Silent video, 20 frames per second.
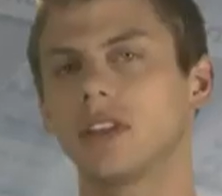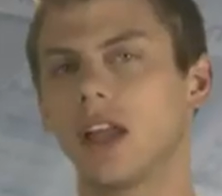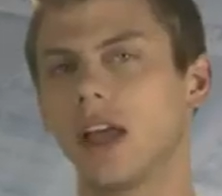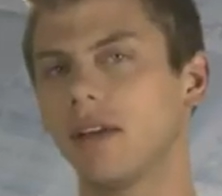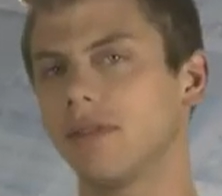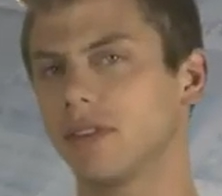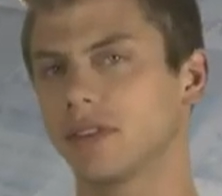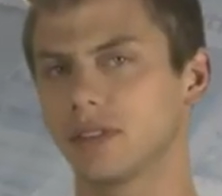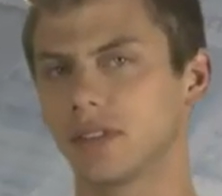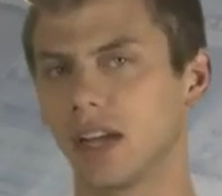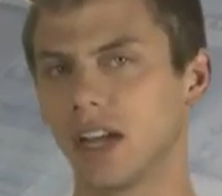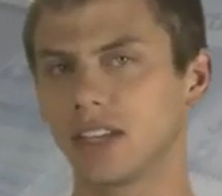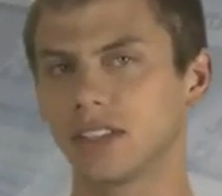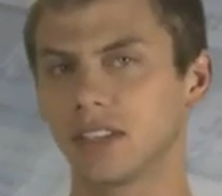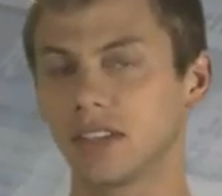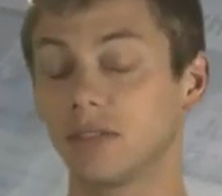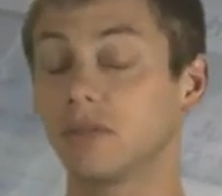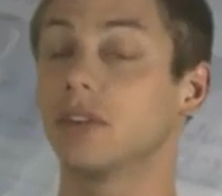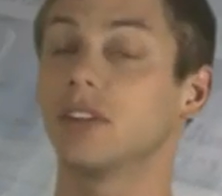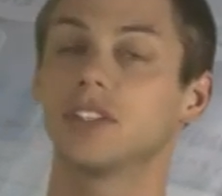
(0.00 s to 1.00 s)

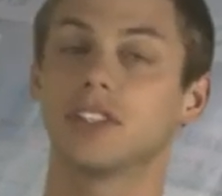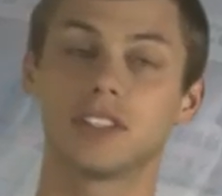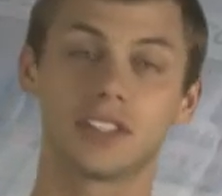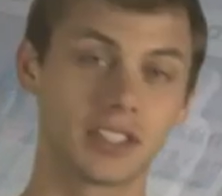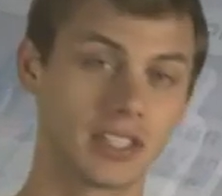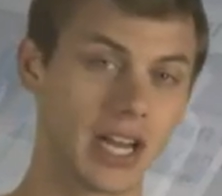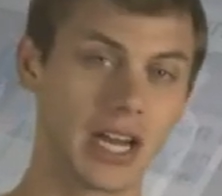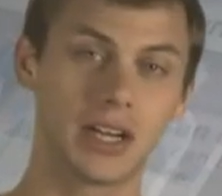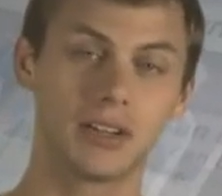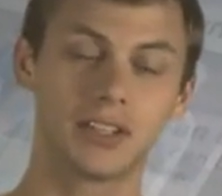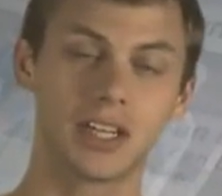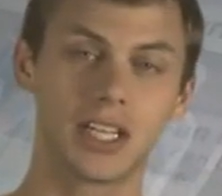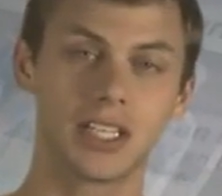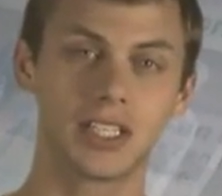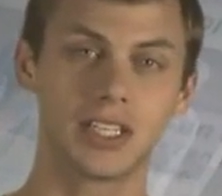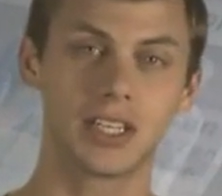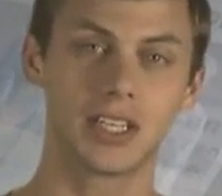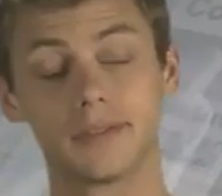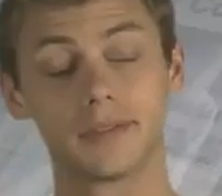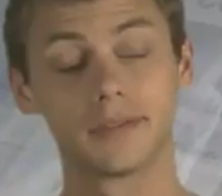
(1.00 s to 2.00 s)
Advertising reaches down
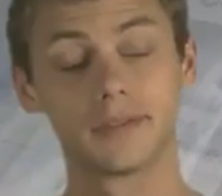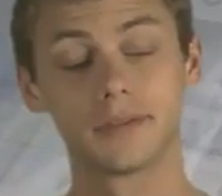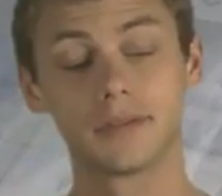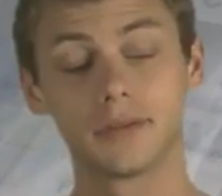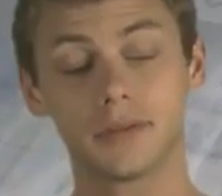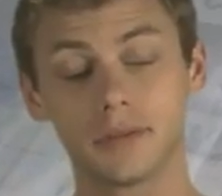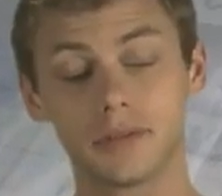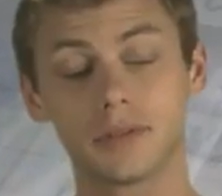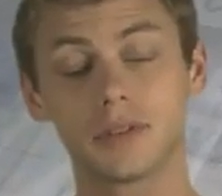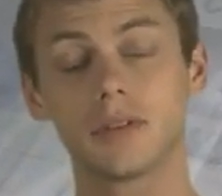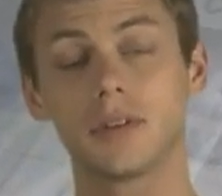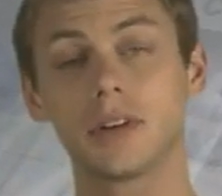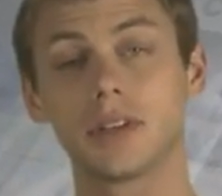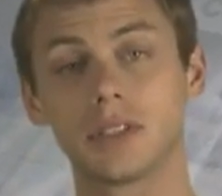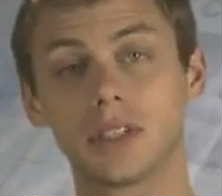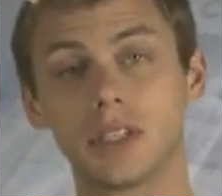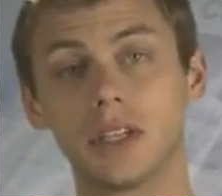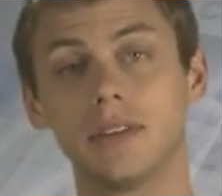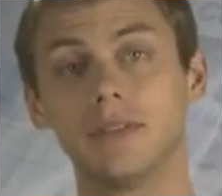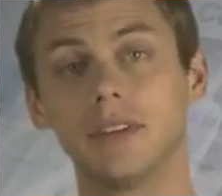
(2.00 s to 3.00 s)
under. True story,
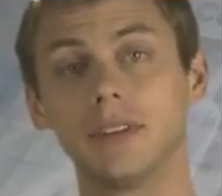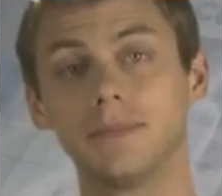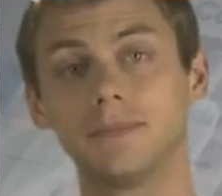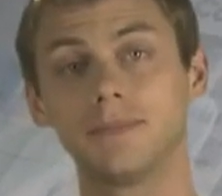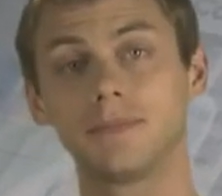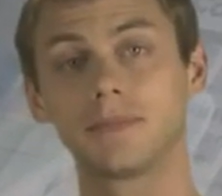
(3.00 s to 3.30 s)
Stephen.